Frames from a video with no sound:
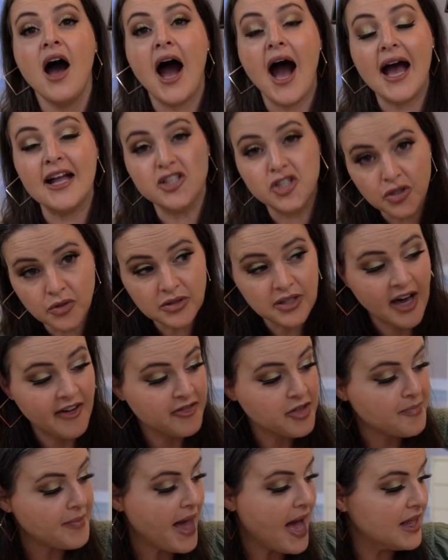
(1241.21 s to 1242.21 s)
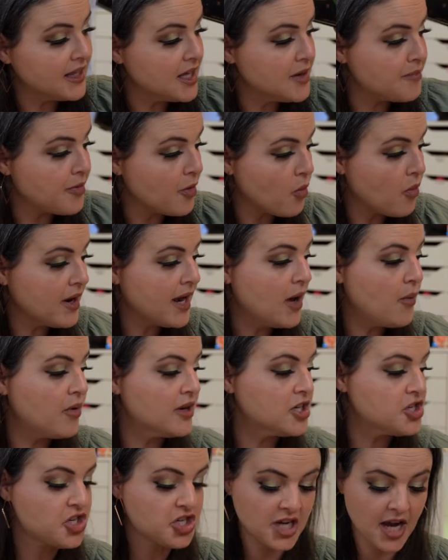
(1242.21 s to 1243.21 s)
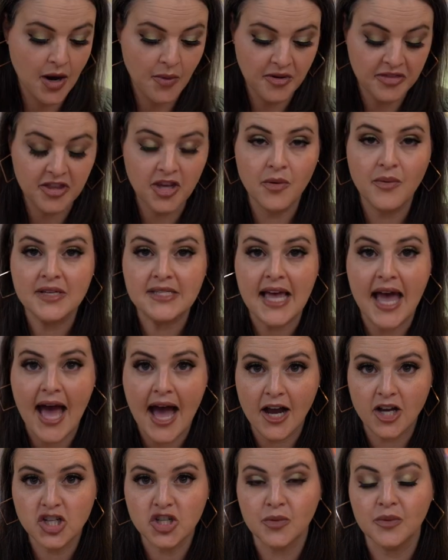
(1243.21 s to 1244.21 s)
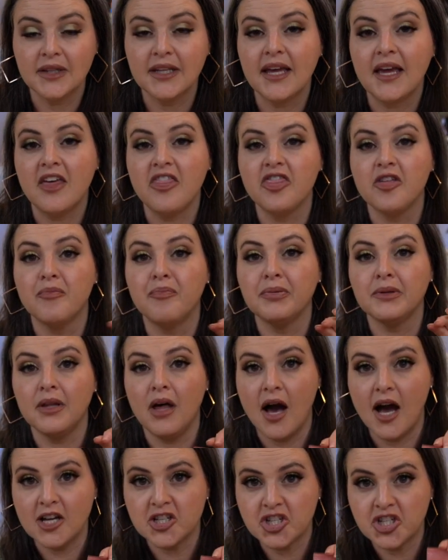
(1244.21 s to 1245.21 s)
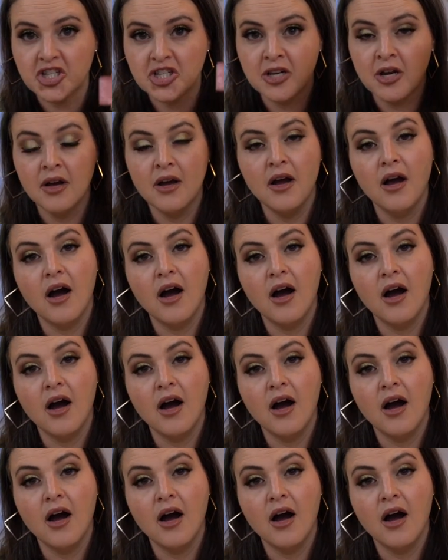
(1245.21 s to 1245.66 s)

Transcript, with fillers: I do love the palette, but what I want to share with you is actually the blush.